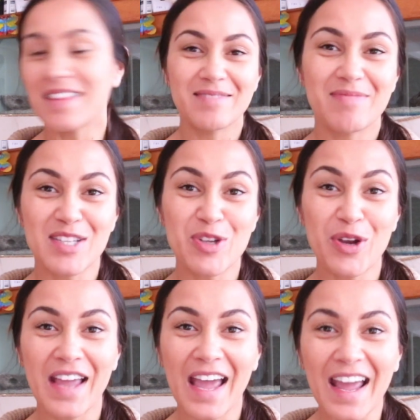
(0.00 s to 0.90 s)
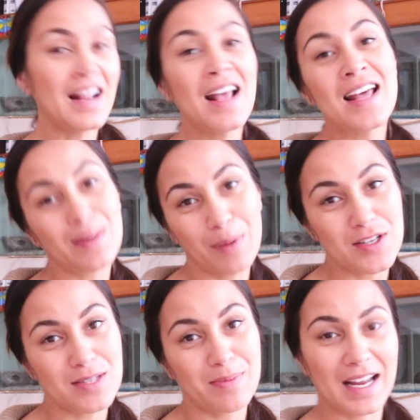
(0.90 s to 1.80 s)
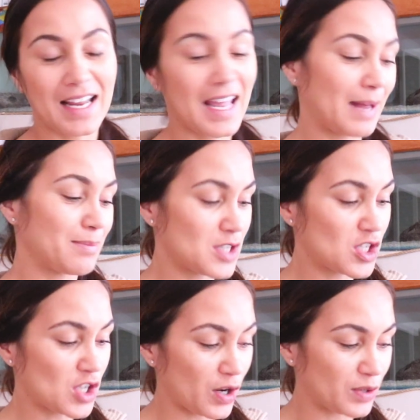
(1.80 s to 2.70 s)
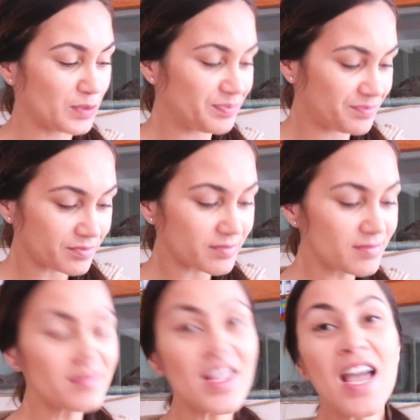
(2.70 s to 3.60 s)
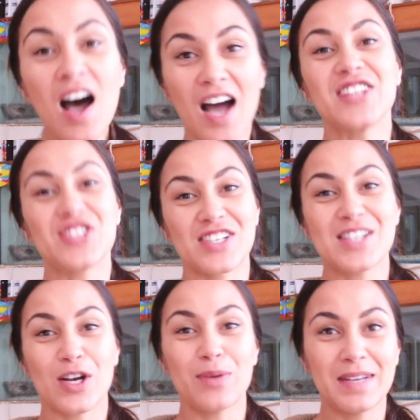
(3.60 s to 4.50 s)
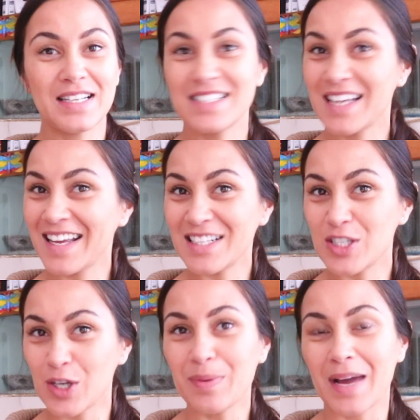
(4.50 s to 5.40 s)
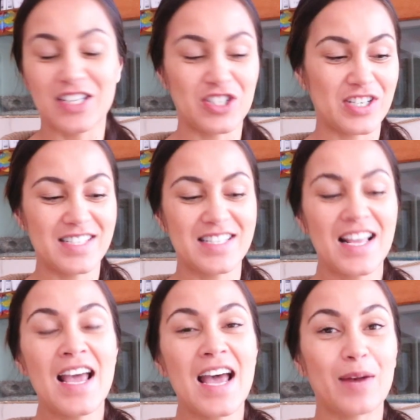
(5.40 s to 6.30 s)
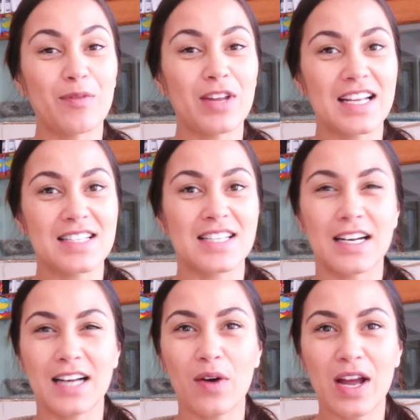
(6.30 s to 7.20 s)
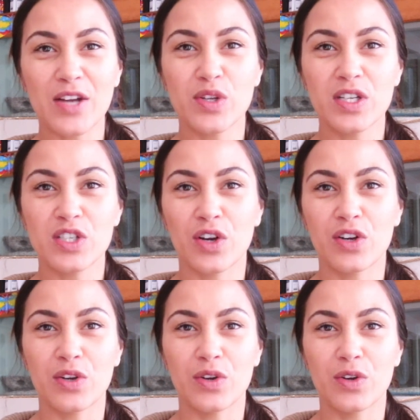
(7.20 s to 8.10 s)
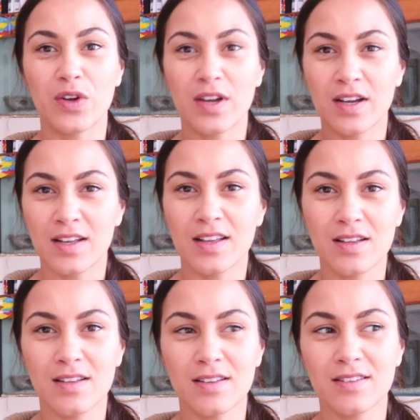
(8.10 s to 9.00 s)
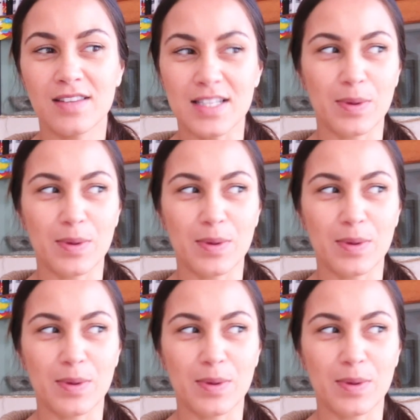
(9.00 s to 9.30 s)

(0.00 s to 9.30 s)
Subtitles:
that's okay. The postman came, so I just opened 2 packages and I'm really excited. I'll actually show you this one